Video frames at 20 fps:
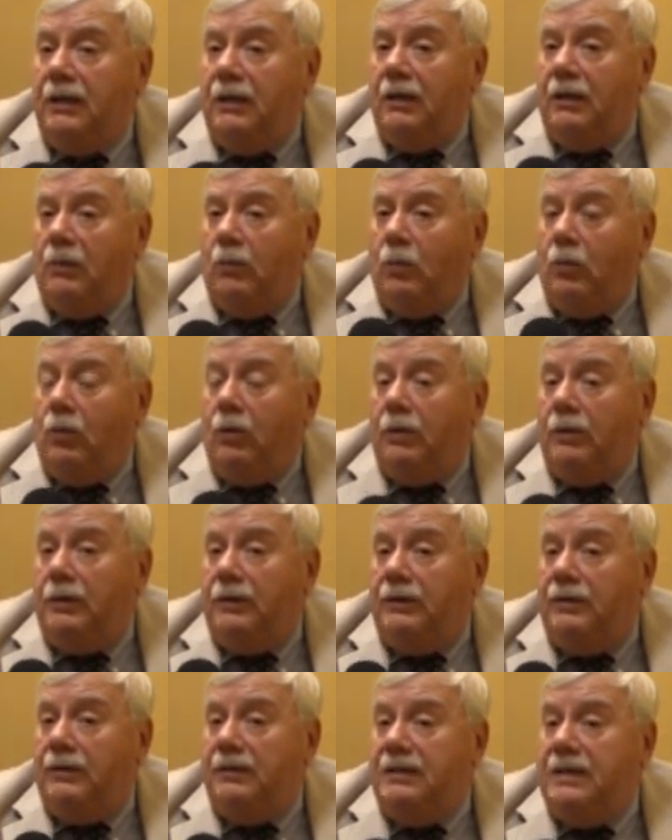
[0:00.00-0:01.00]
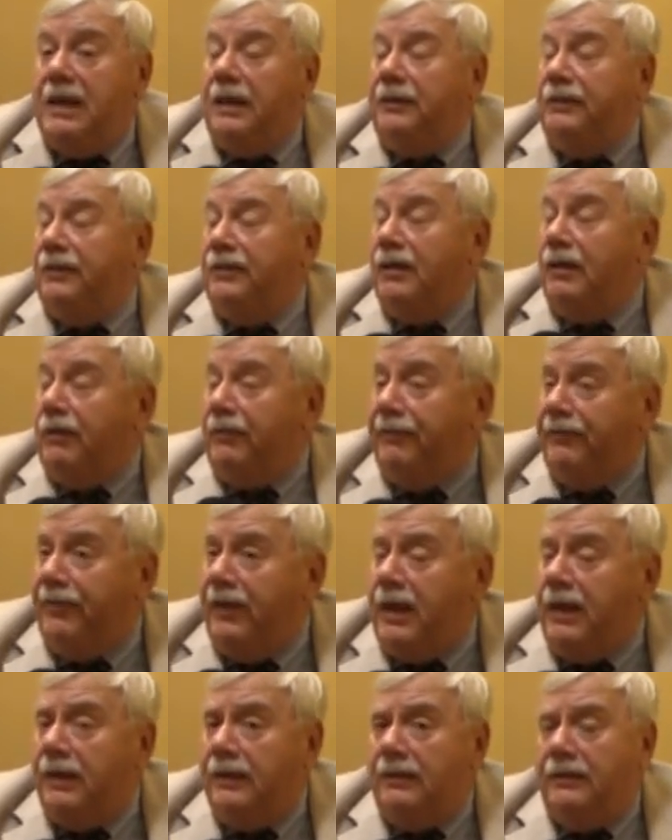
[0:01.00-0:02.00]
would test their
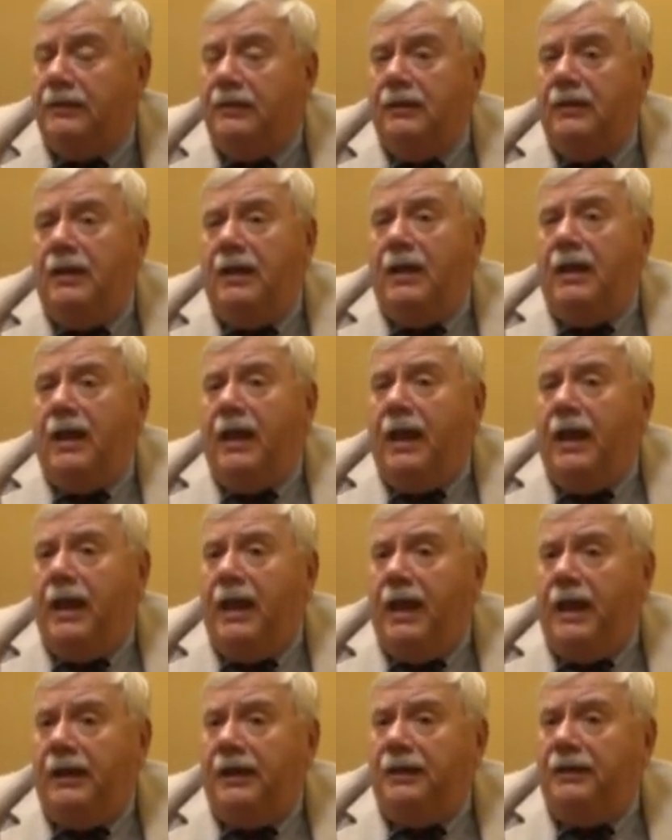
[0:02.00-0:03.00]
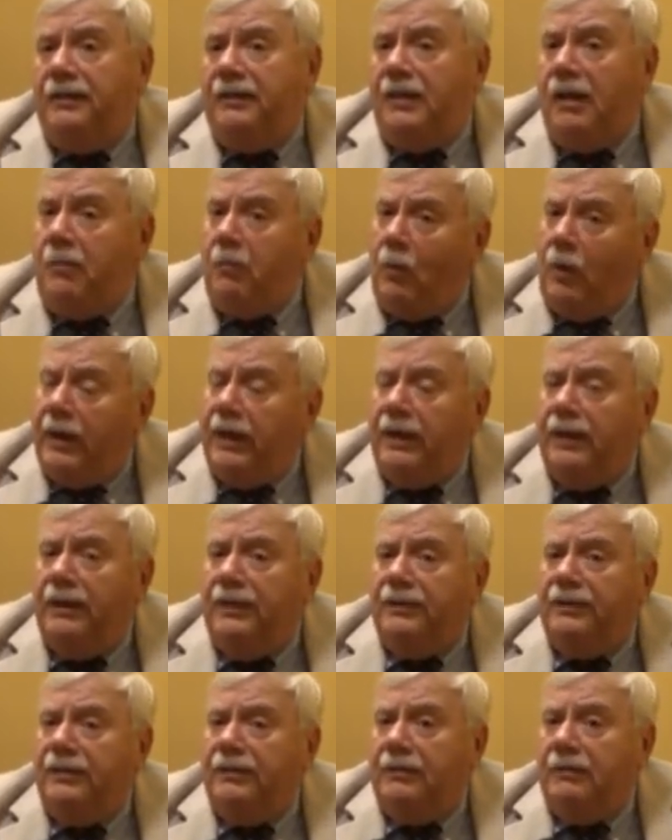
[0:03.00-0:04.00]
fate. And in some
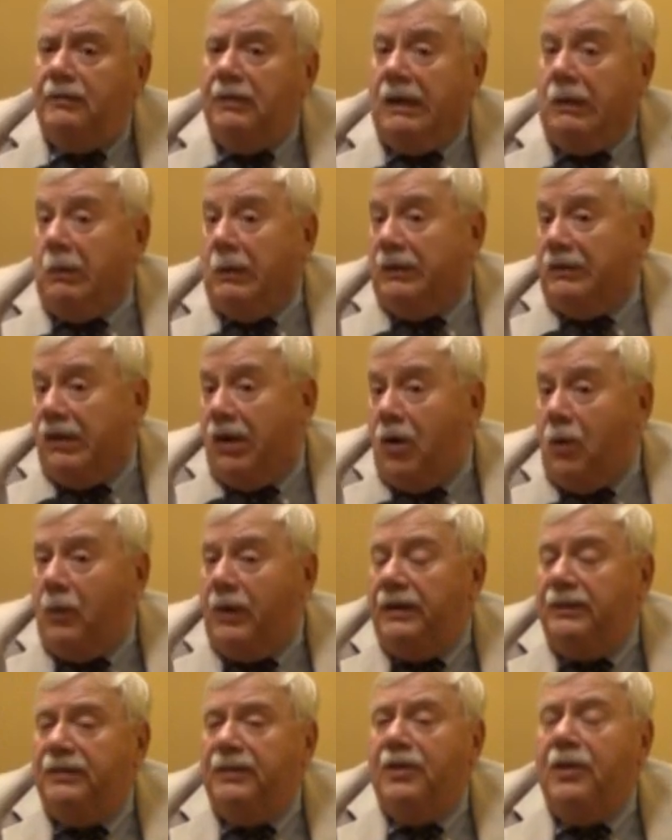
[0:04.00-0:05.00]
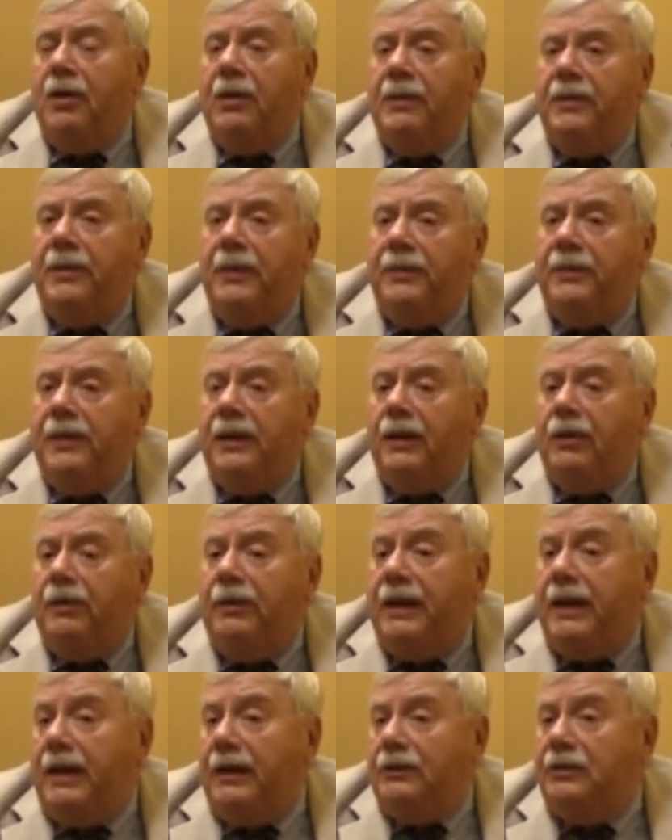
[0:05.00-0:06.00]
ways, it was always thought that they could
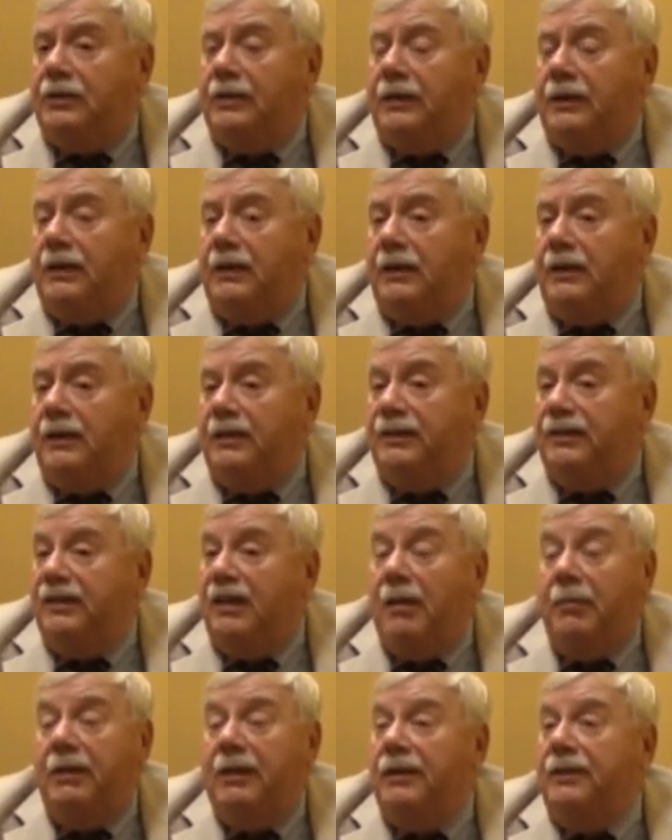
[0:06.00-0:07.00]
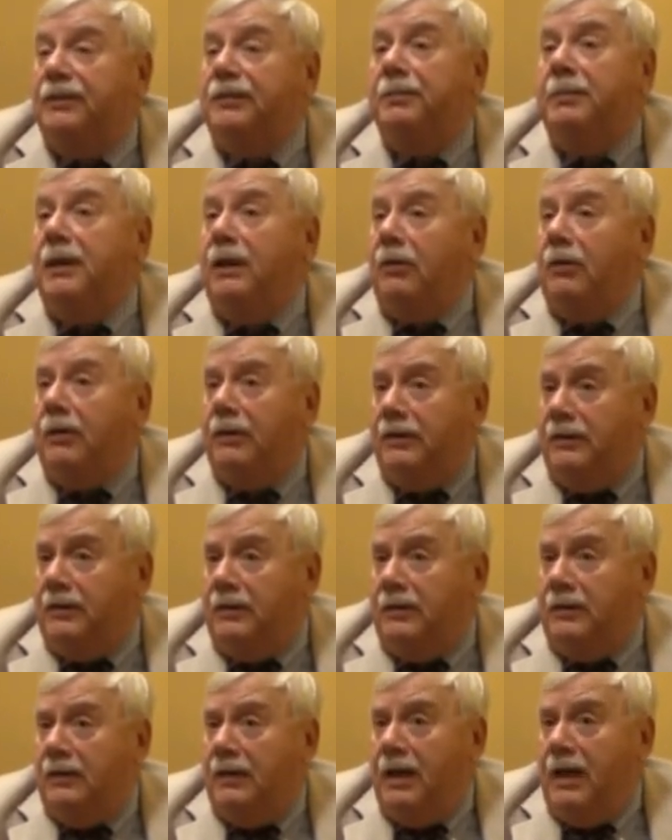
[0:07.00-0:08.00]
actually summon a spirit.
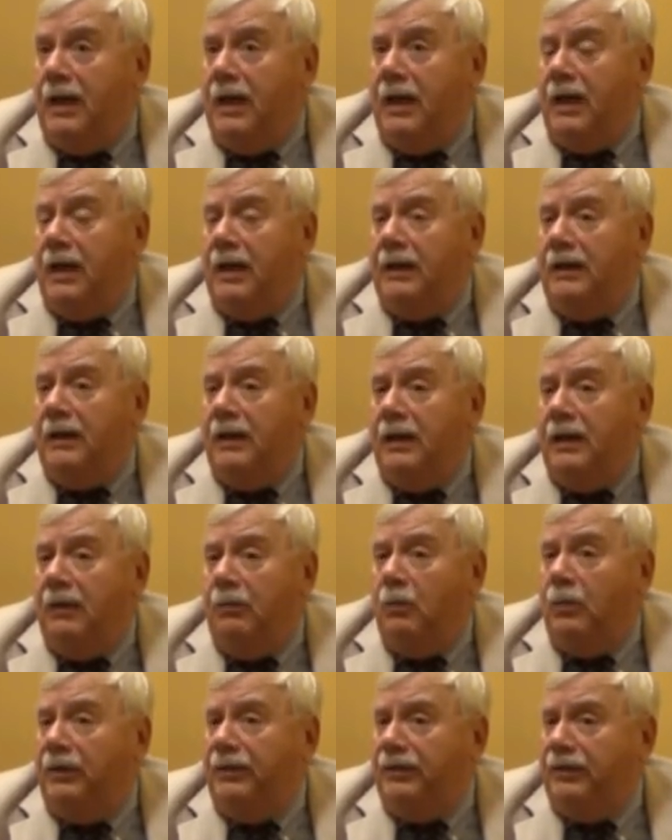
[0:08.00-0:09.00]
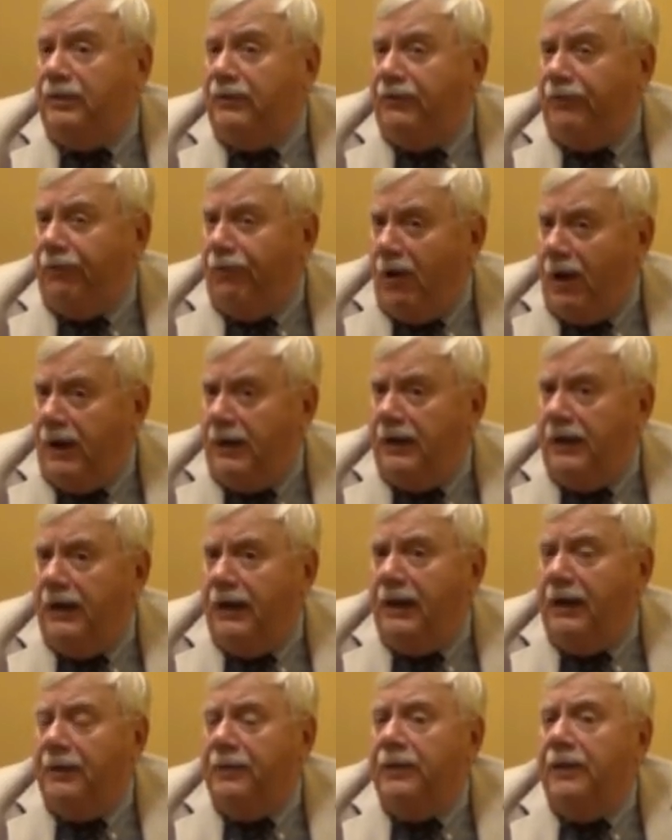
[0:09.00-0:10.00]
And it was frightening,
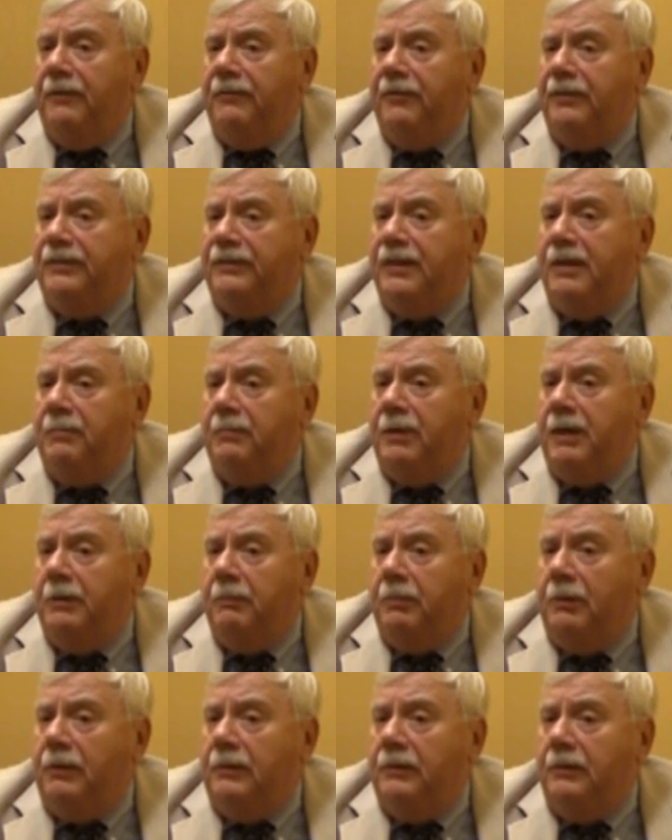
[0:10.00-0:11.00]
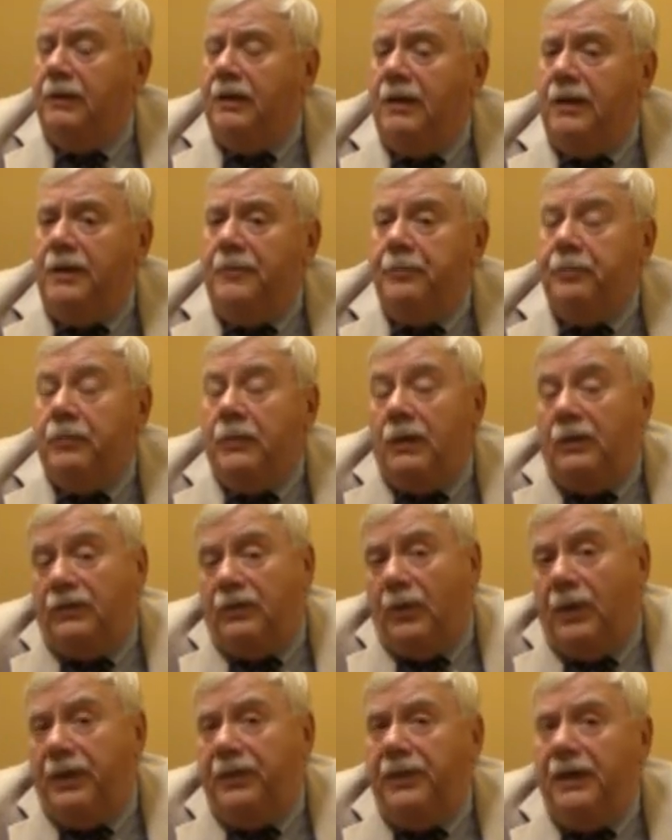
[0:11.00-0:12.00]
I think, for some people. So
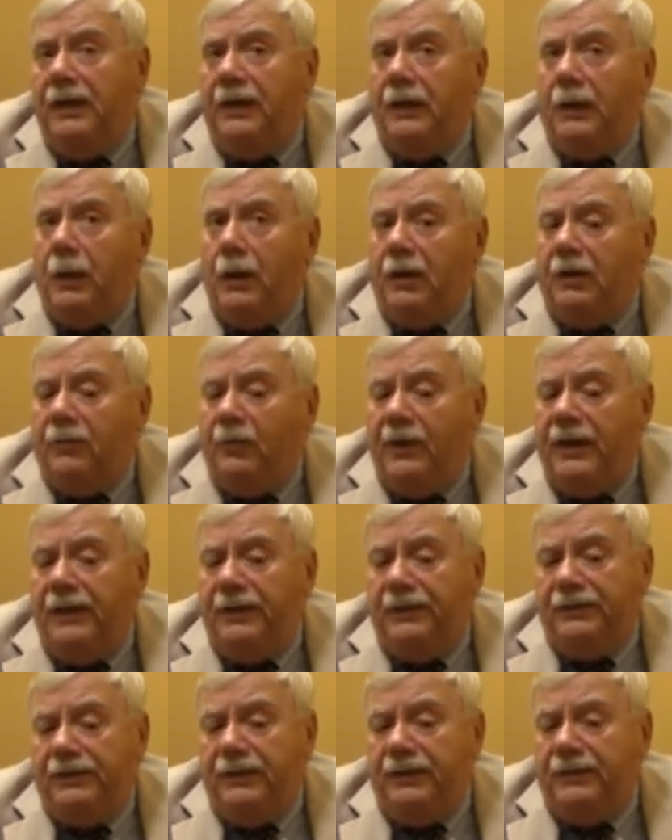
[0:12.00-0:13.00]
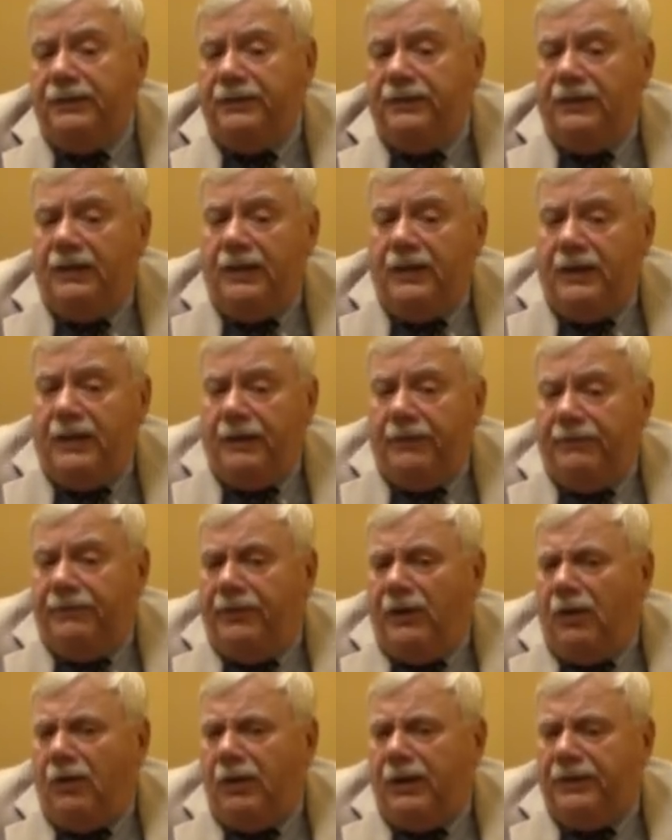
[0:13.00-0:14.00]
I think in a lot of ways, these
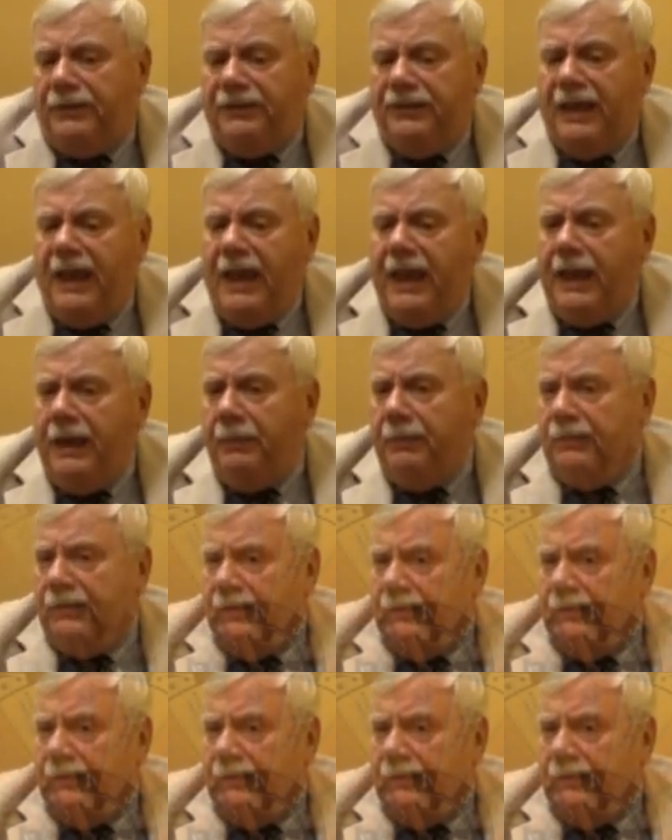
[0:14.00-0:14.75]
various games of